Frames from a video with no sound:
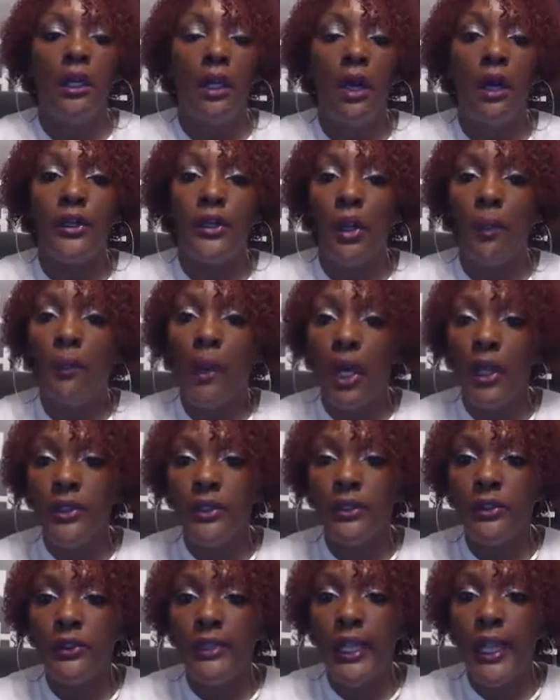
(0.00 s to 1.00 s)
on your
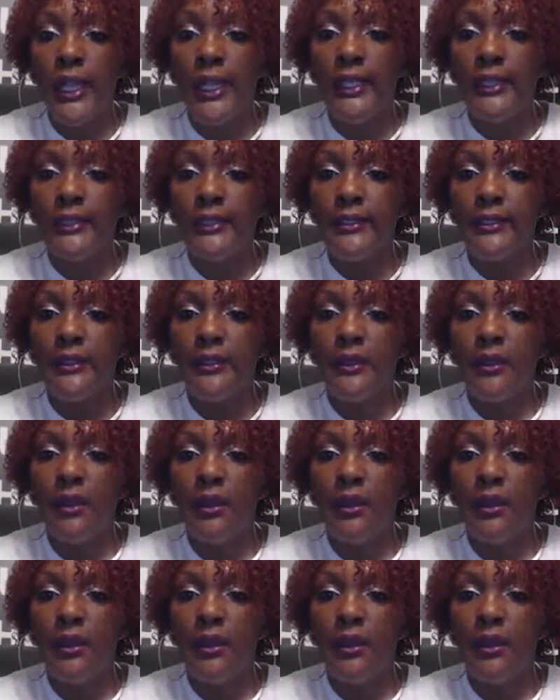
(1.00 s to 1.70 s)
personal case,